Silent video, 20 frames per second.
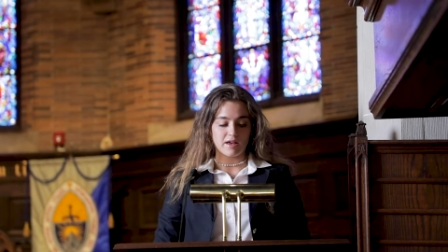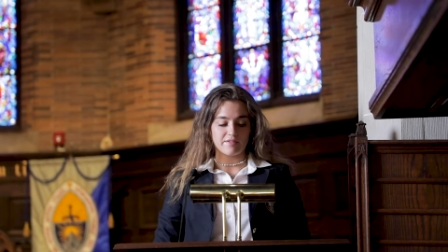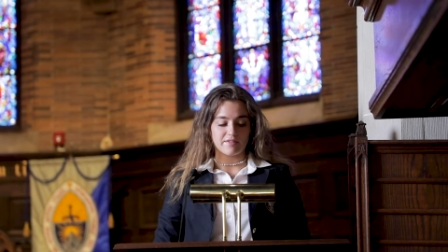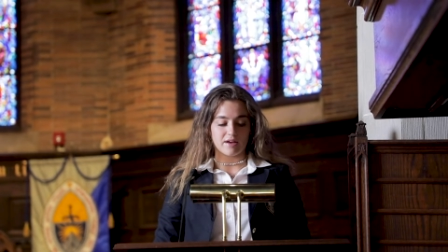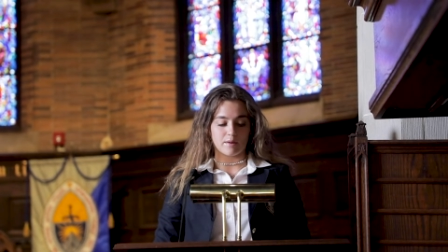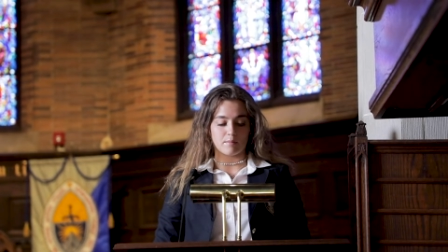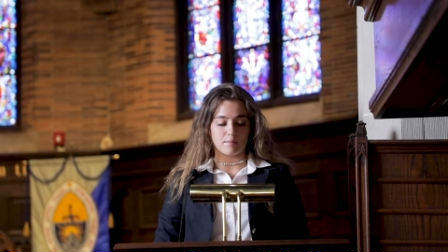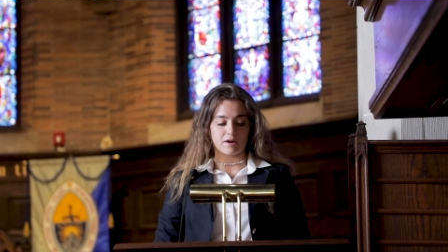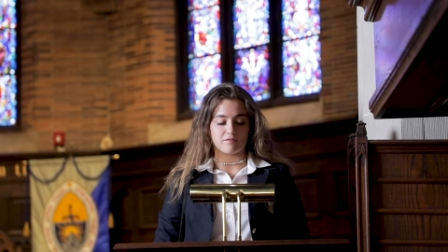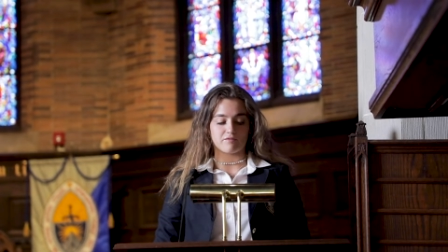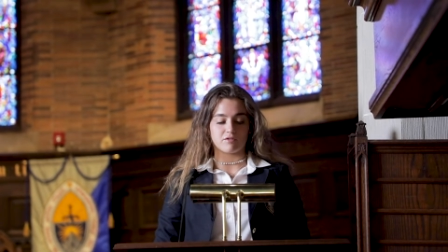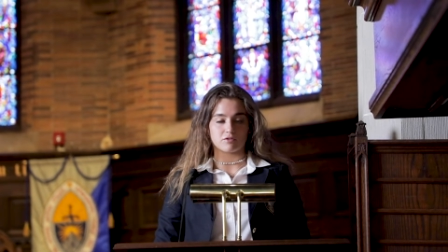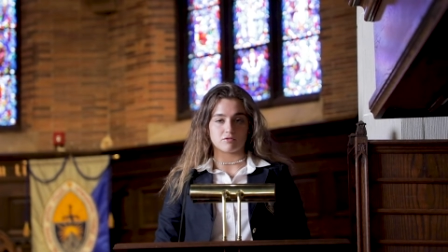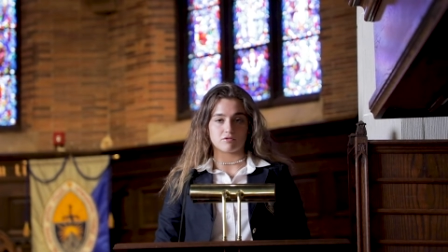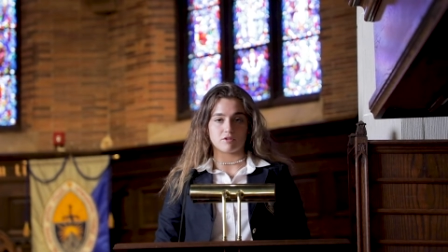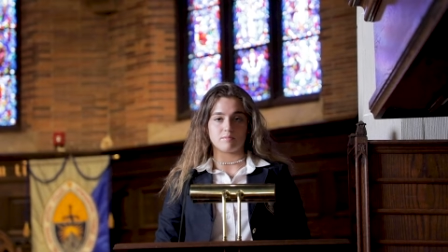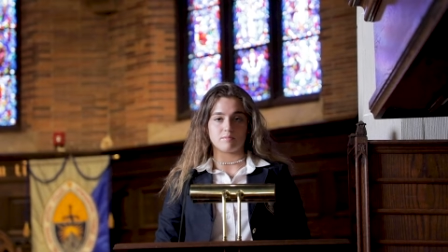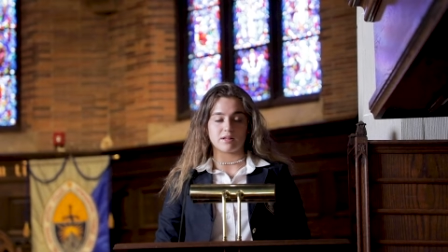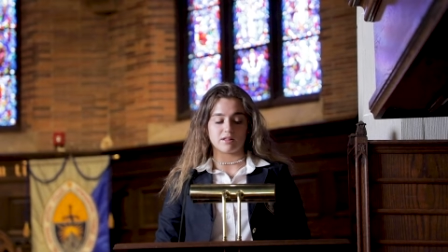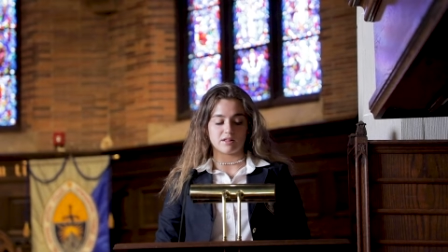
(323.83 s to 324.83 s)
that my
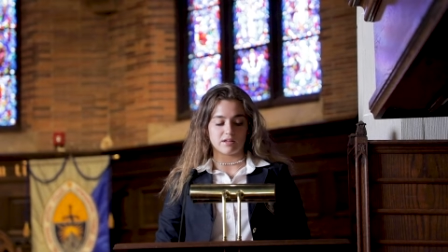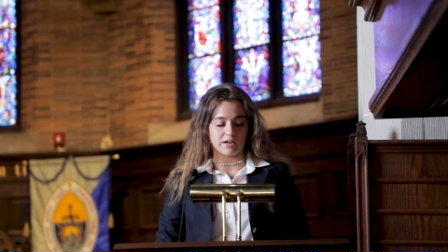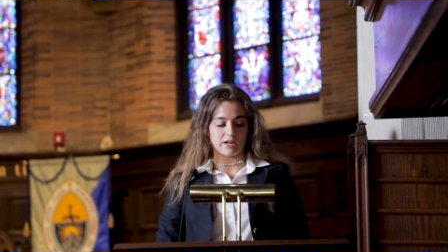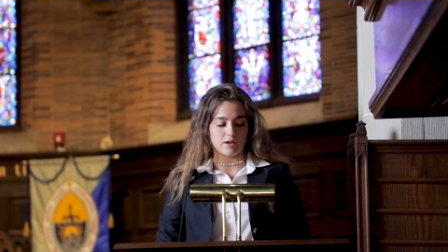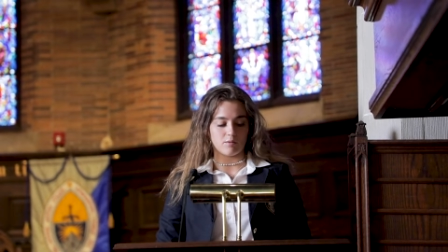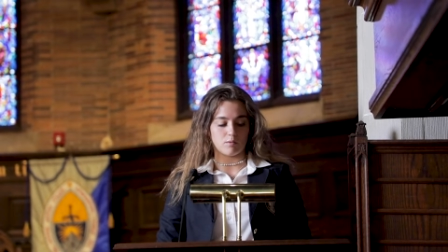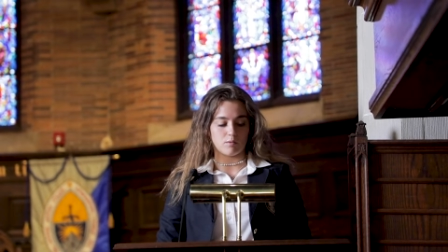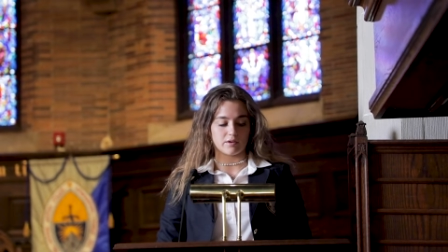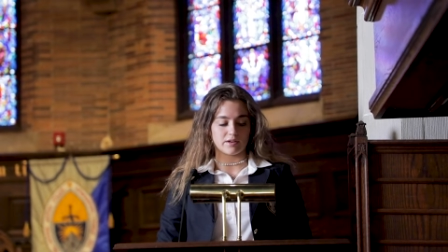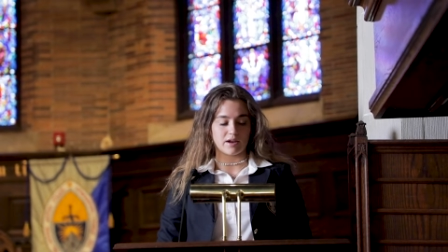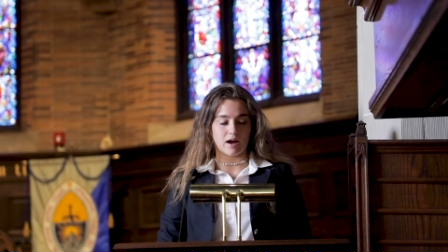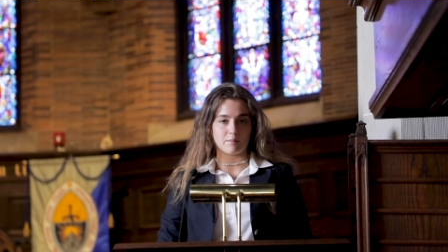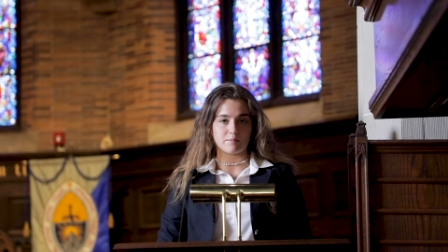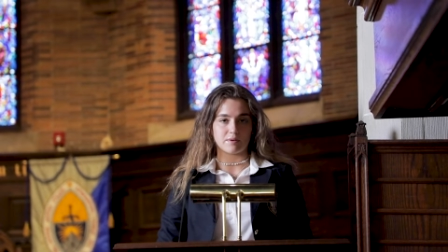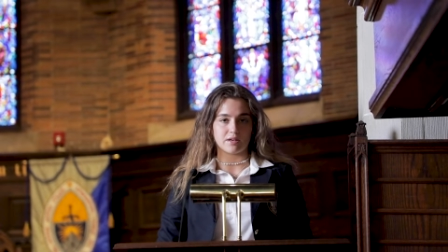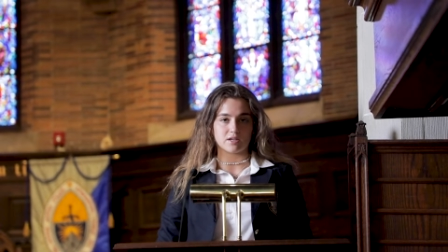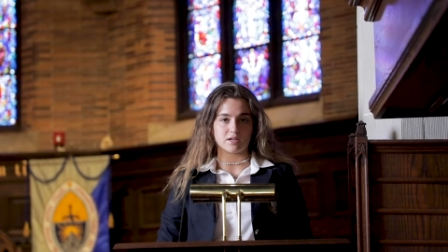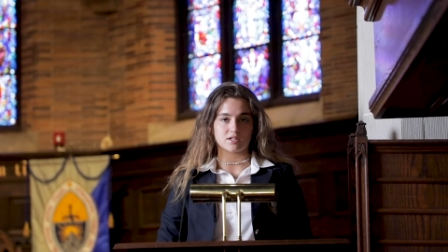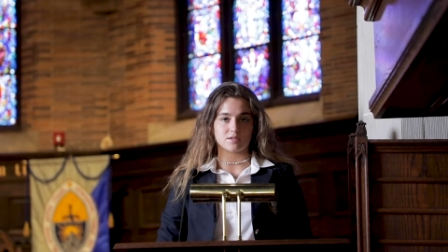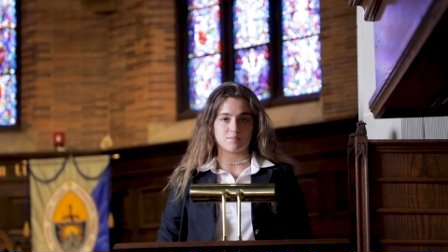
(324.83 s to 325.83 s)
vulnerability will not
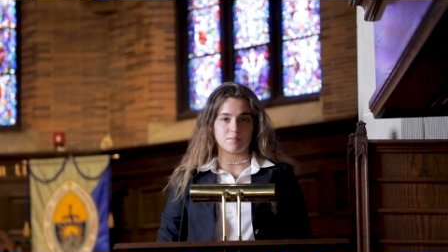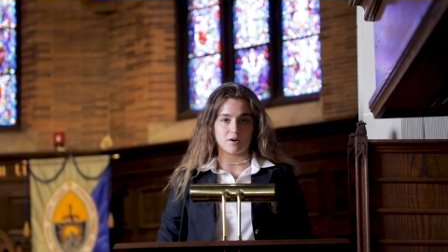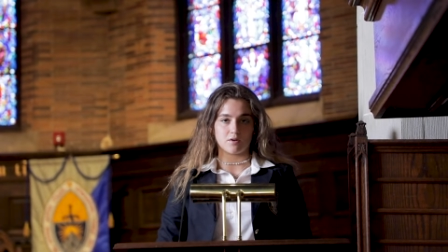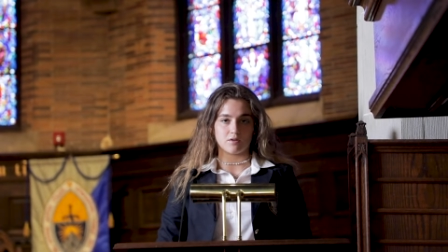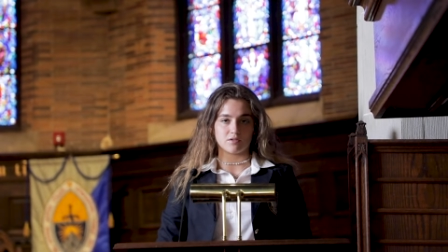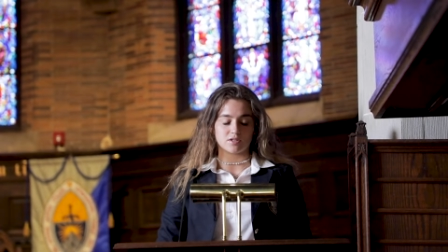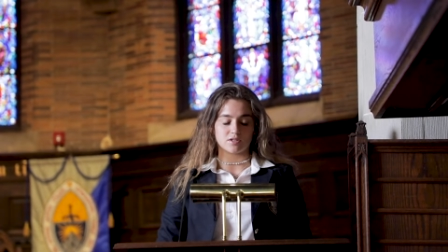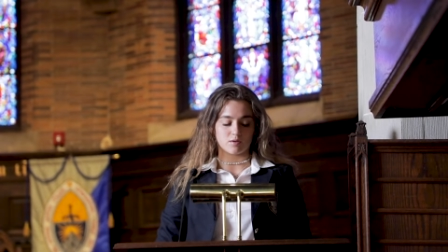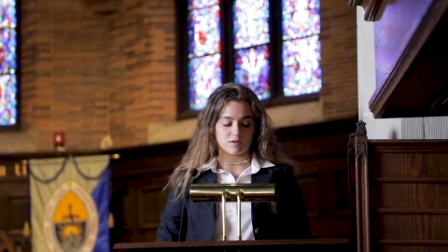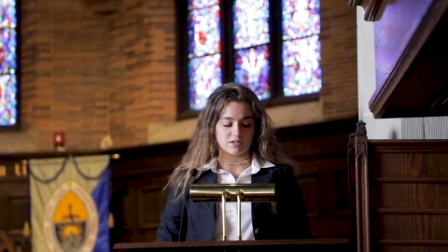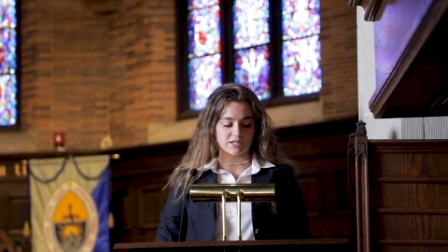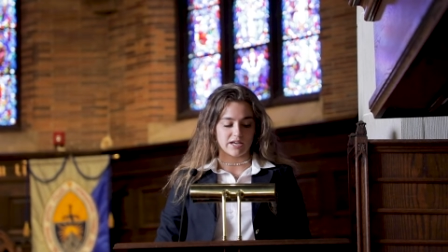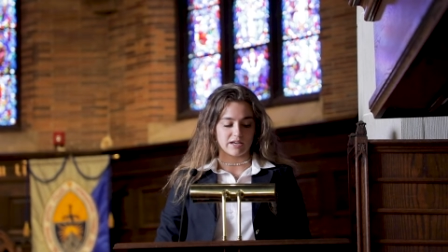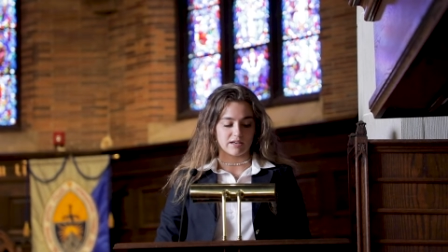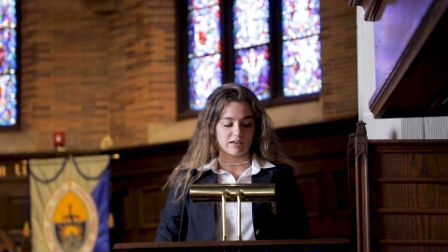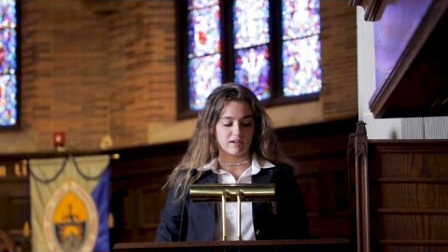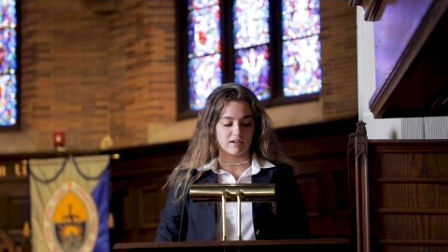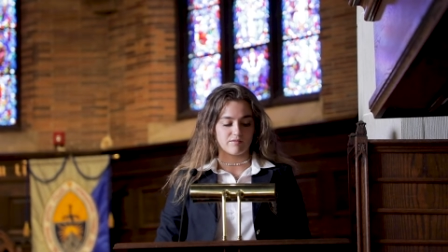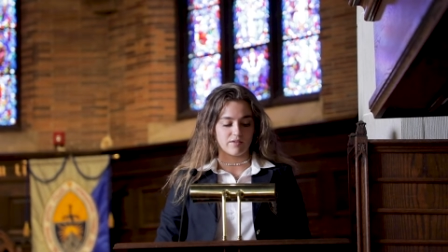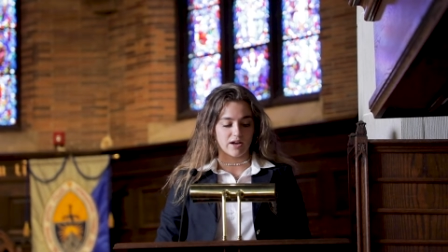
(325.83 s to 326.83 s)
be exposed or
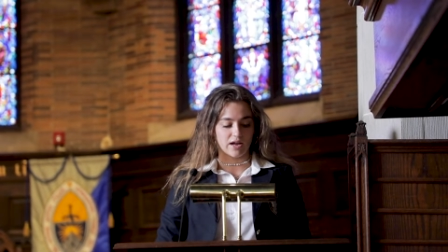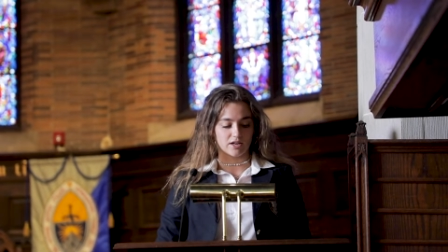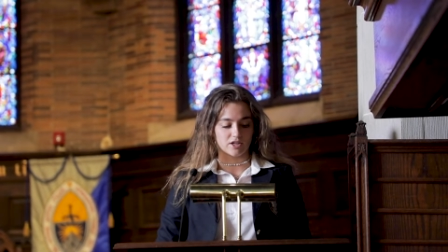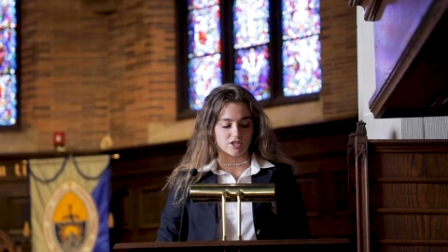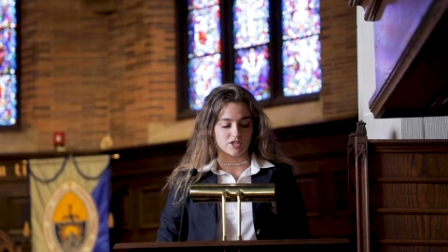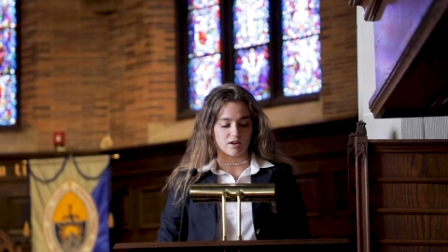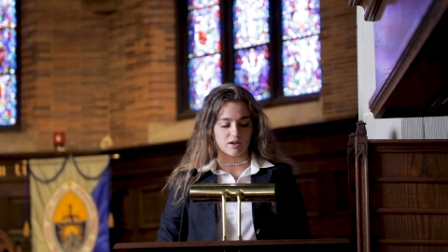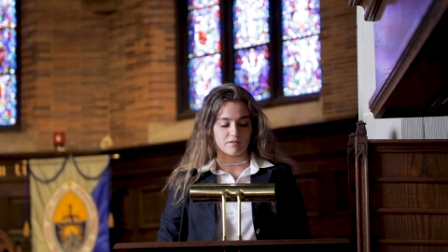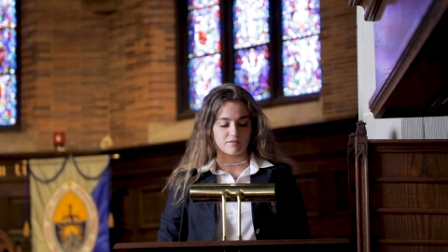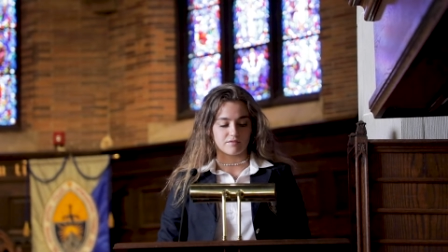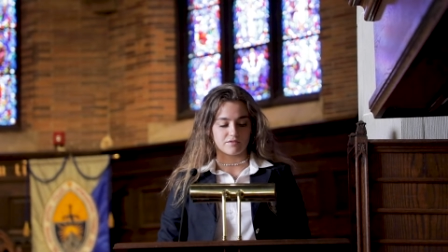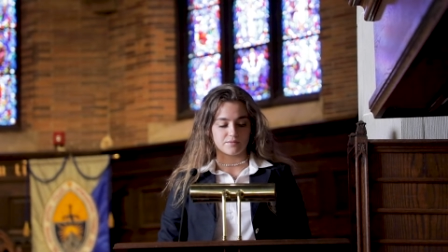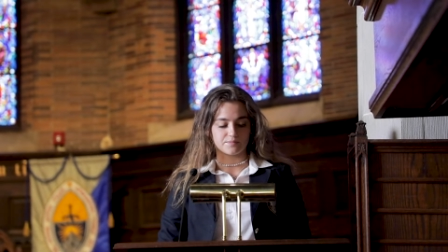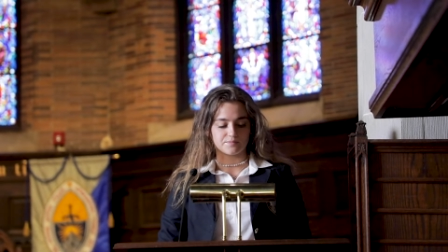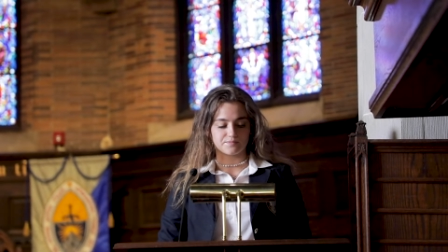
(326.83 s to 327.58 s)
taken advantage of.